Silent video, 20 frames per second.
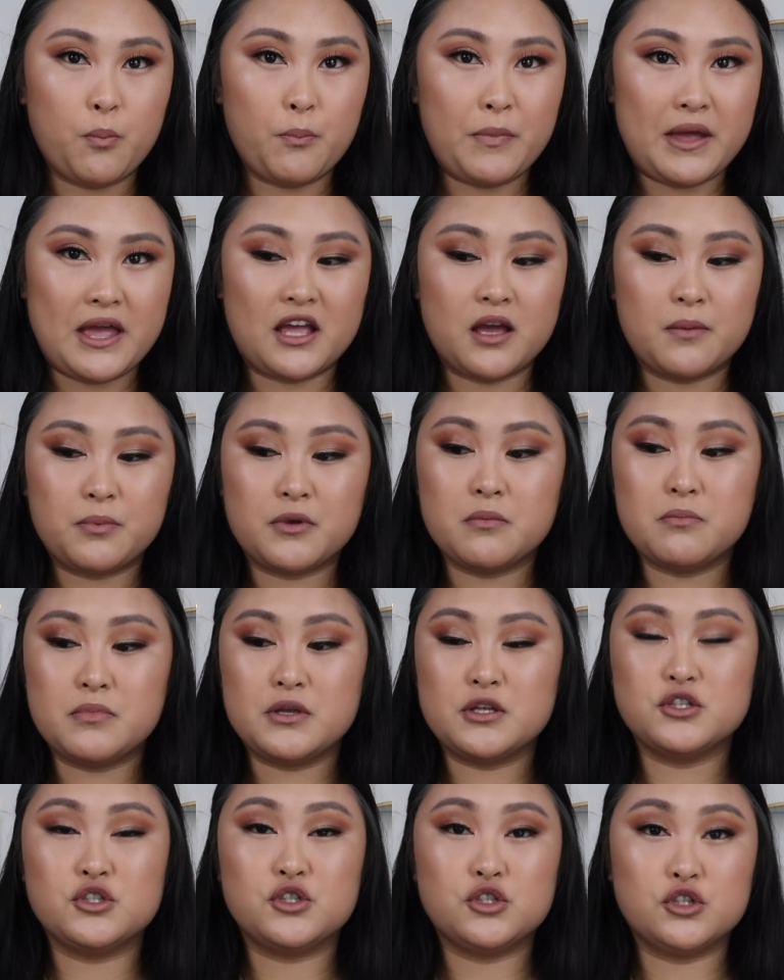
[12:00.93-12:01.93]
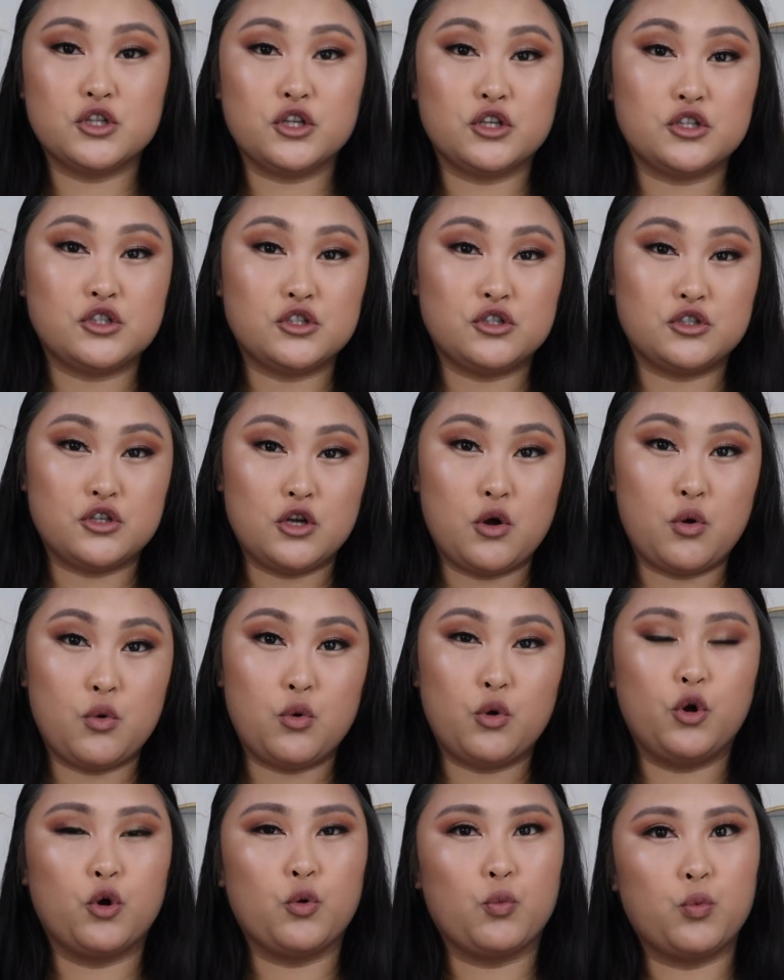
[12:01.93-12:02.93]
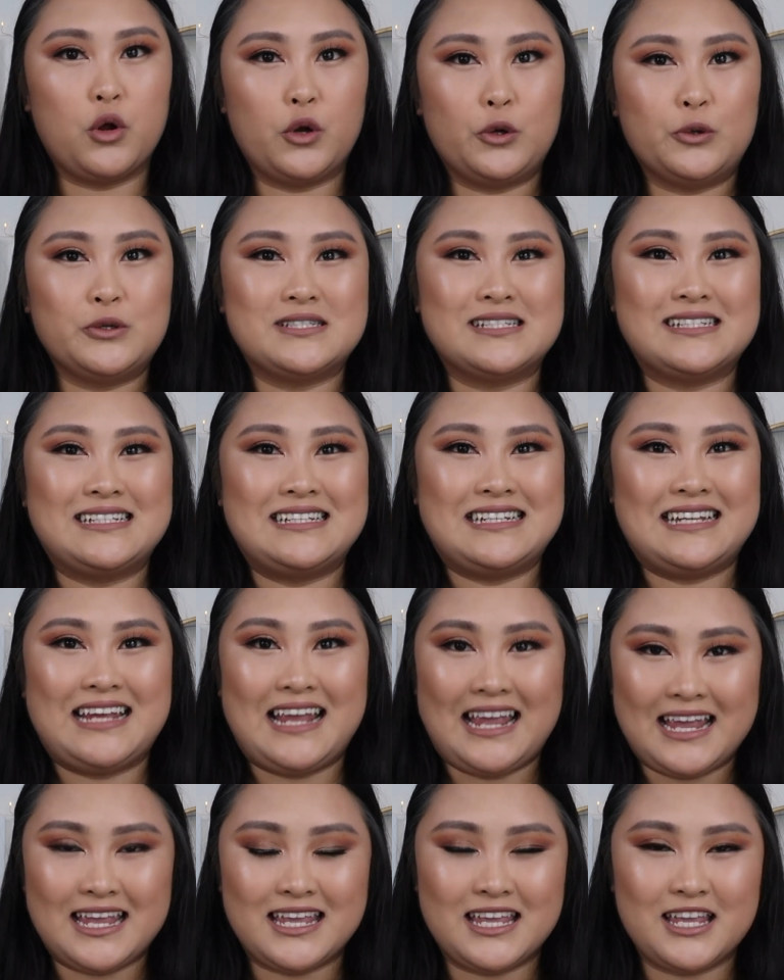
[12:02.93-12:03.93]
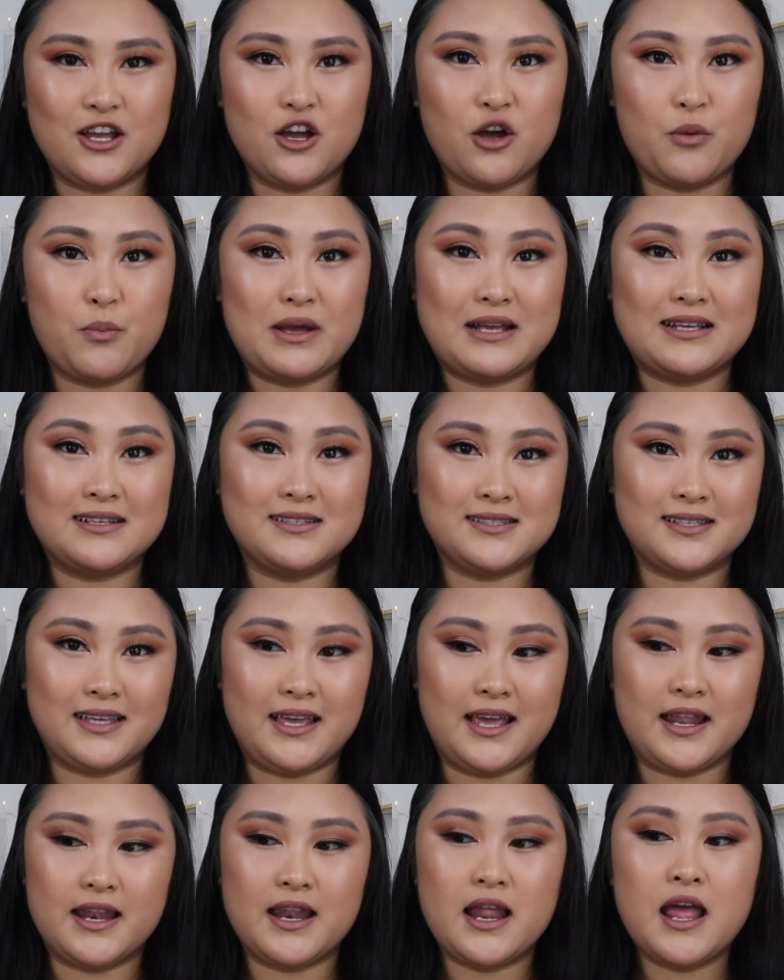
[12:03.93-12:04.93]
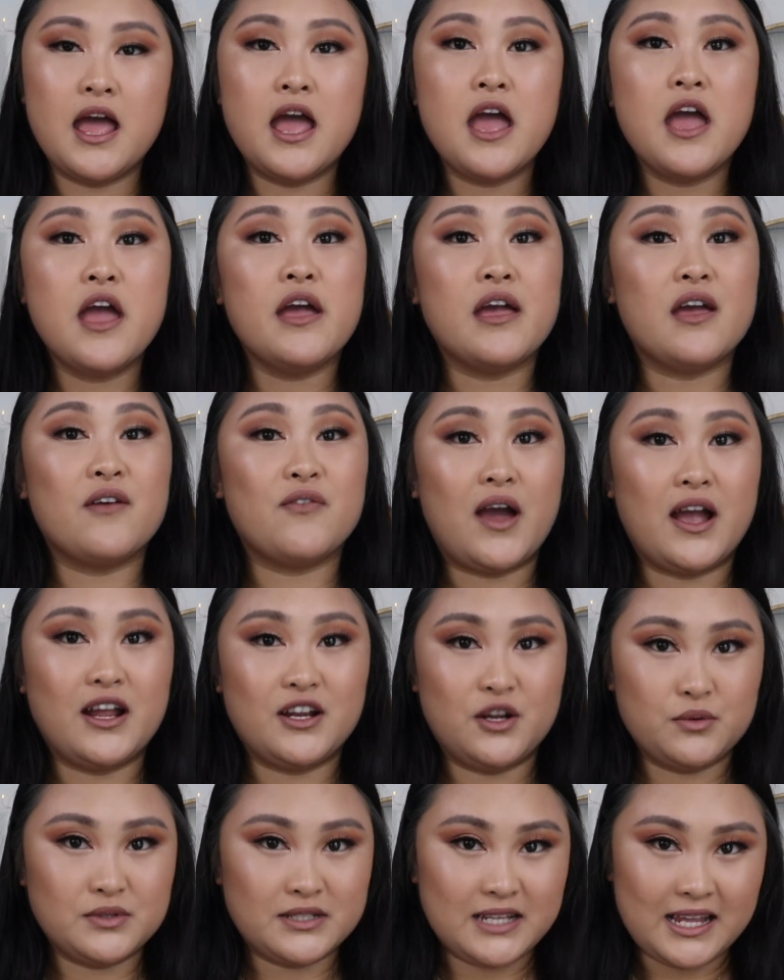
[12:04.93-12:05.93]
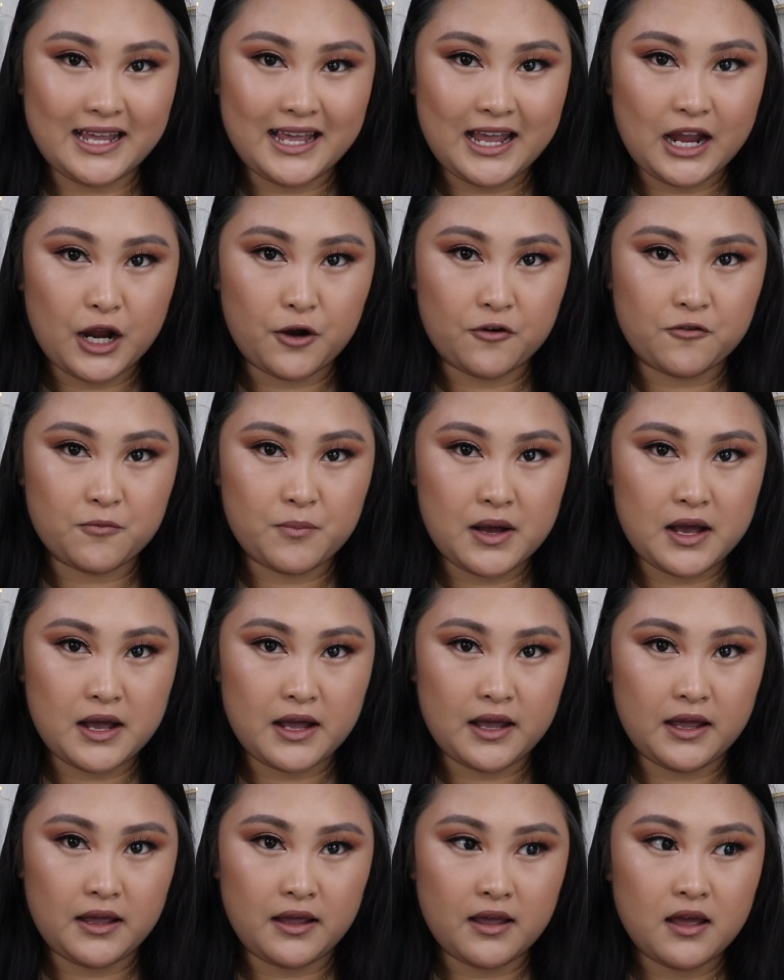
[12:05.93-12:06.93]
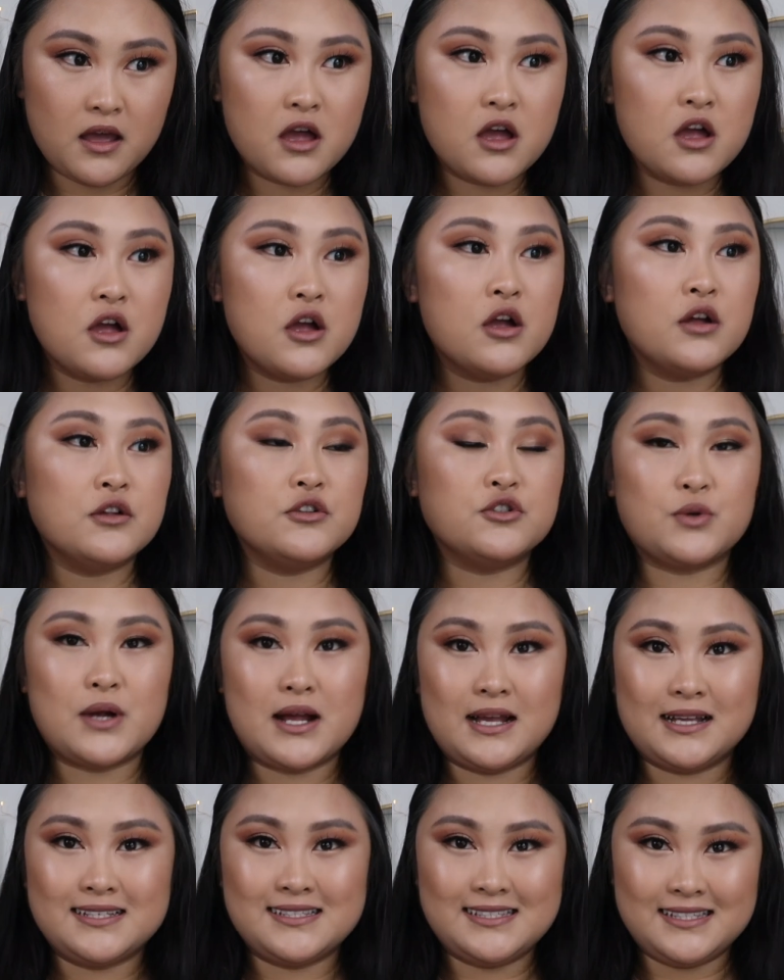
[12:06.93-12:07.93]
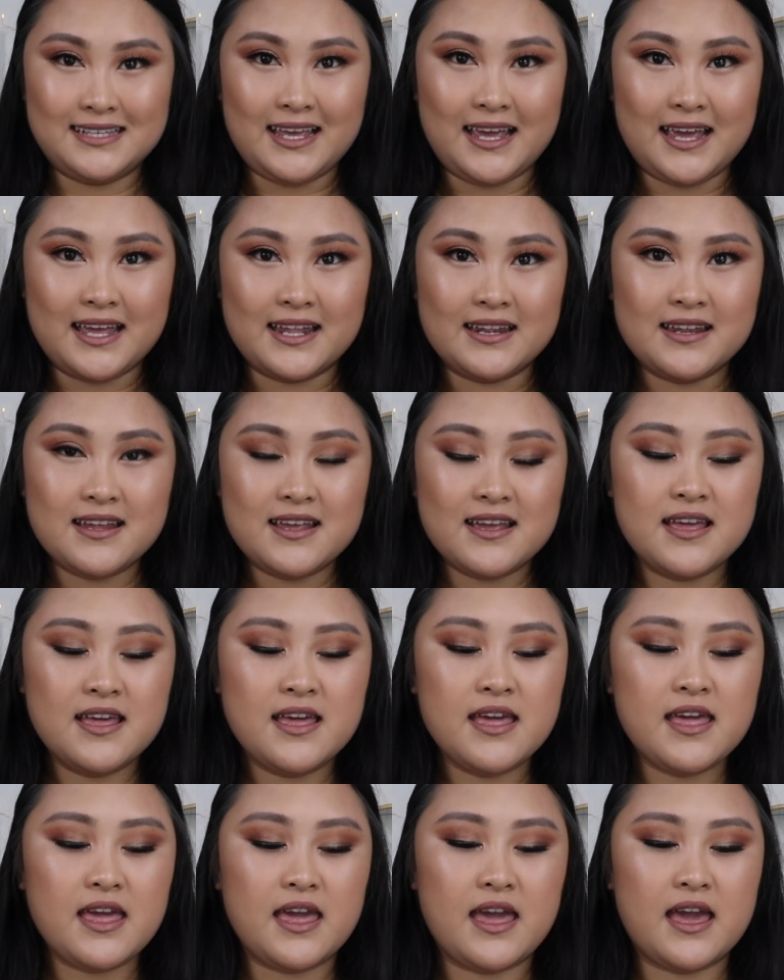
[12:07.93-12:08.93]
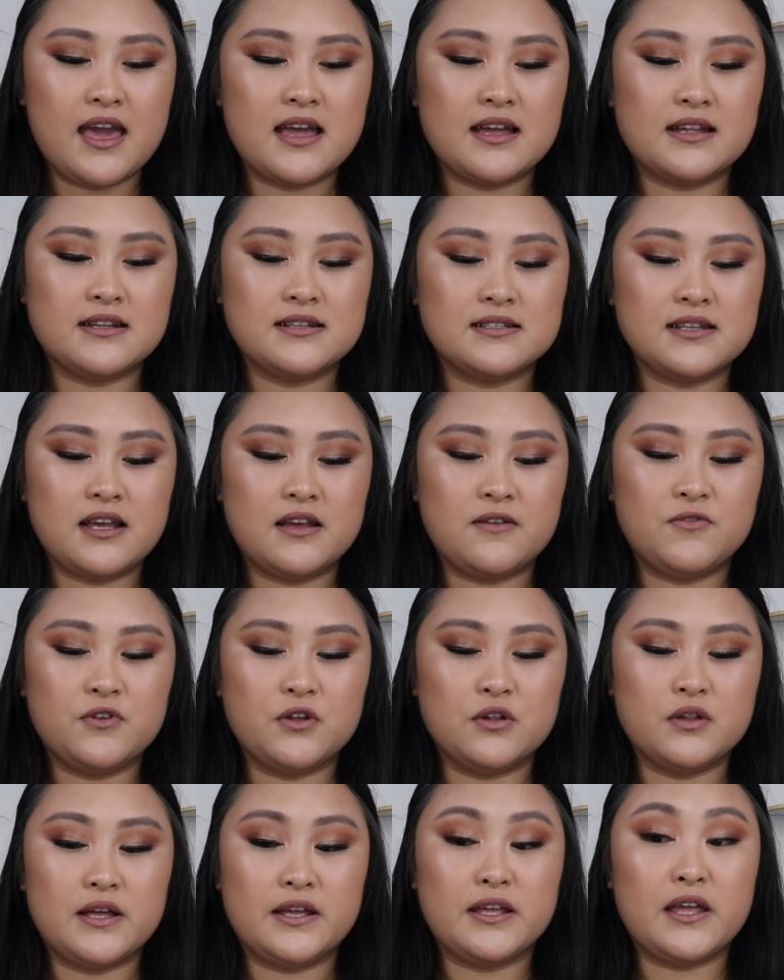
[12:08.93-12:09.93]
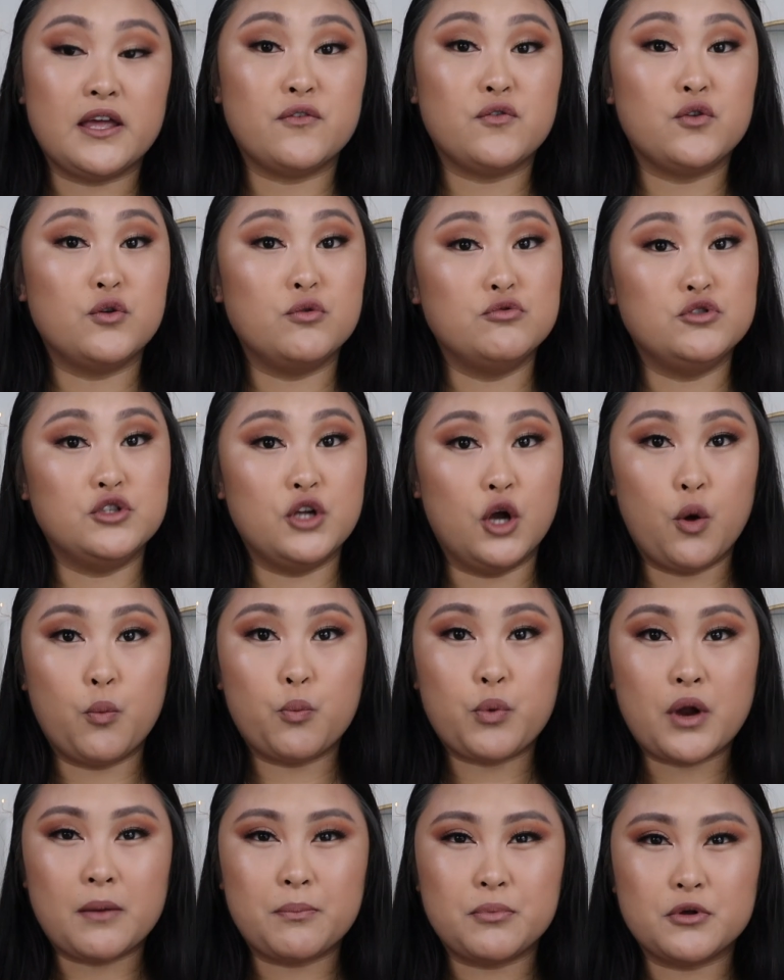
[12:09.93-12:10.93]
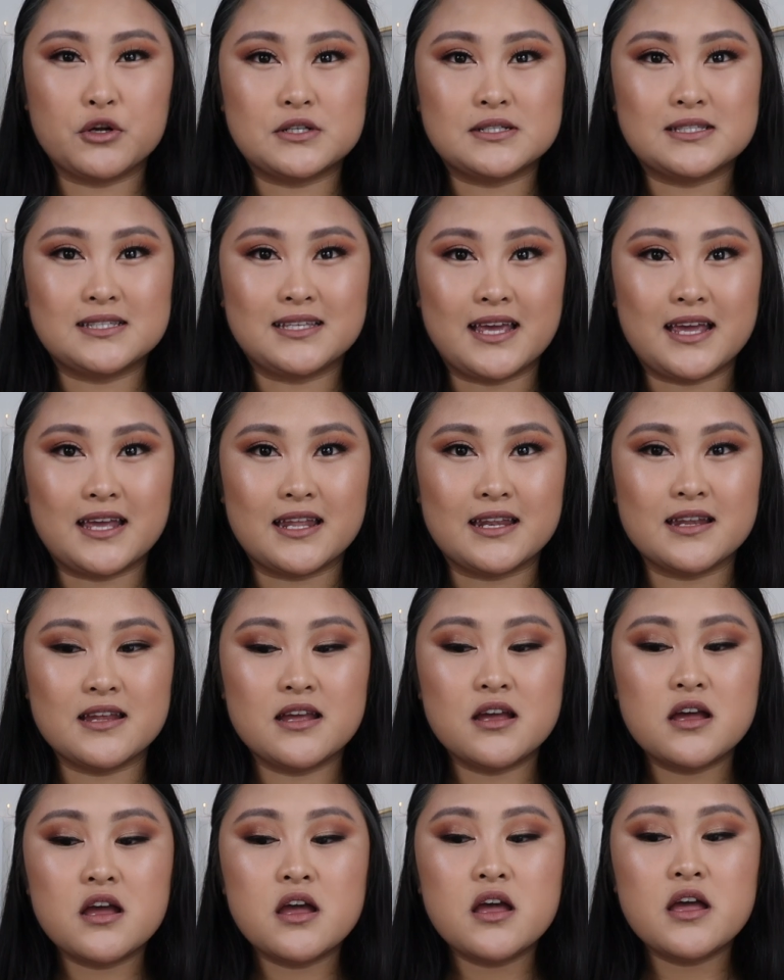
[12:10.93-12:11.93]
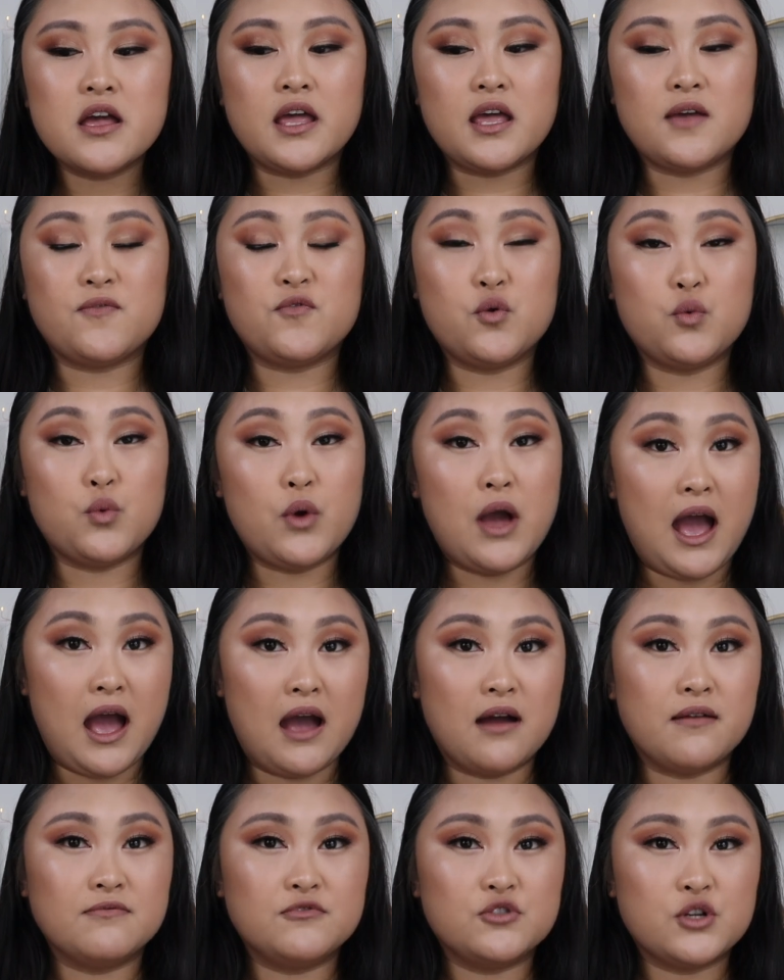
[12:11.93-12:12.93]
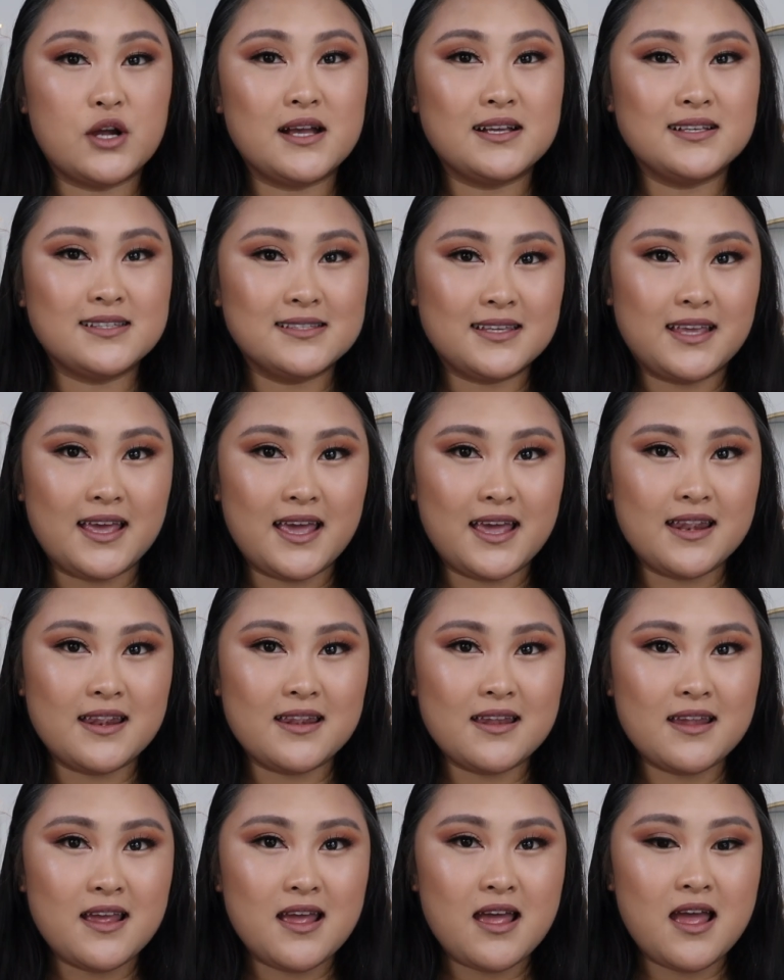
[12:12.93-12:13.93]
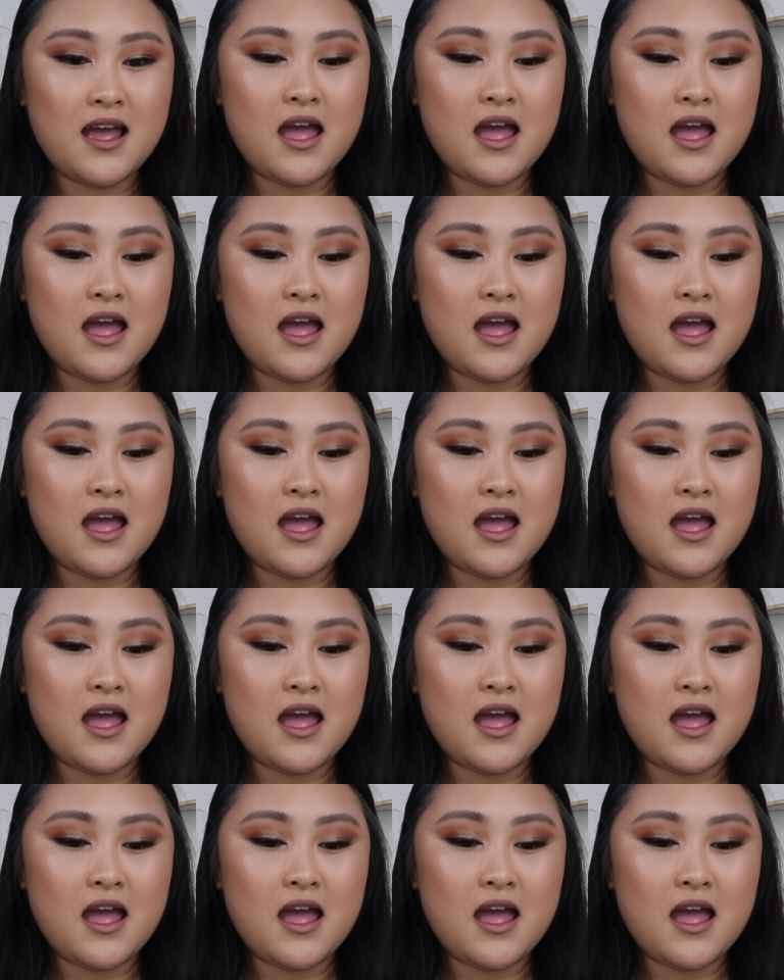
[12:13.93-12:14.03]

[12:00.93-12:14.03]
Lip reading: makeup can look so gross and cakey on my skin if I don't take care of my dry skin. And I feel like if you don't prep your skin, if you have dry skin,